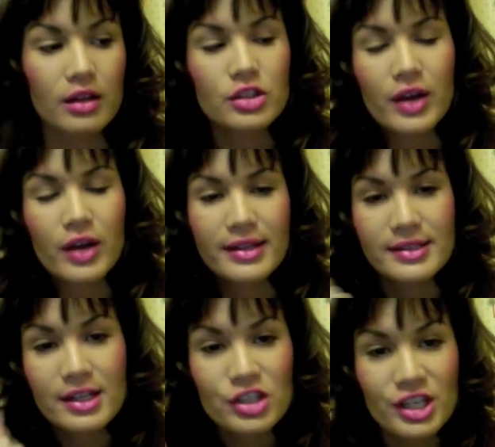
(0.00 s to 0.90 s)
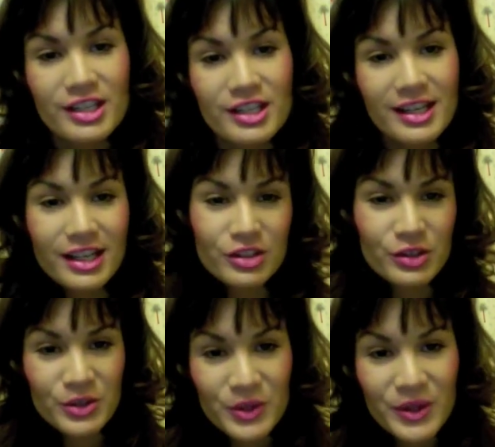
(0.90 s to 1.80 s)
transitioned
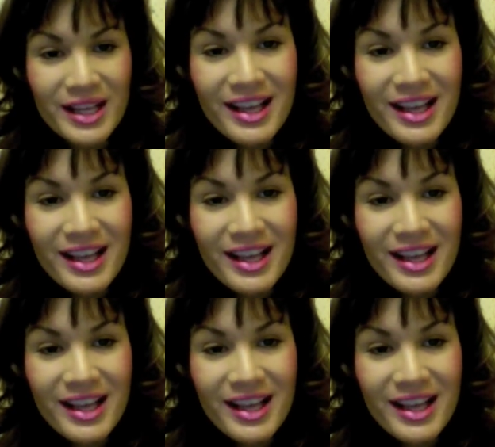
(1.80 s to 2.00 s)
into